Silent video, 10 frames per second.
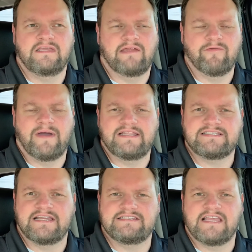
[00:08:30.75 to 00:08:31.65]
Everybody
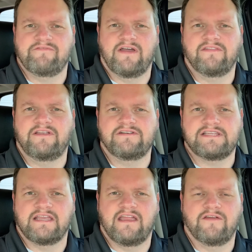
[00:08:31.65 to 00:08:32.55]
stay safe out there,
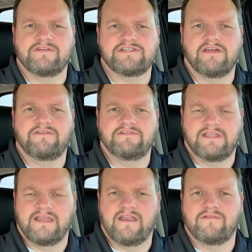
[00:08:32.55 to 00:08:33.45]
take care of each other, and
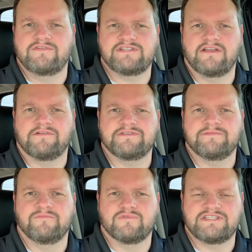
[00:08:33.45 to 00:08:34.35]
take care of yourselves.
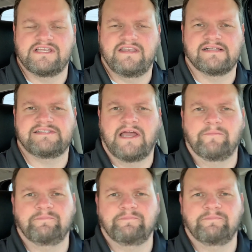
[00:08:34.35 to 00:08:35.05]
We'll see you next time.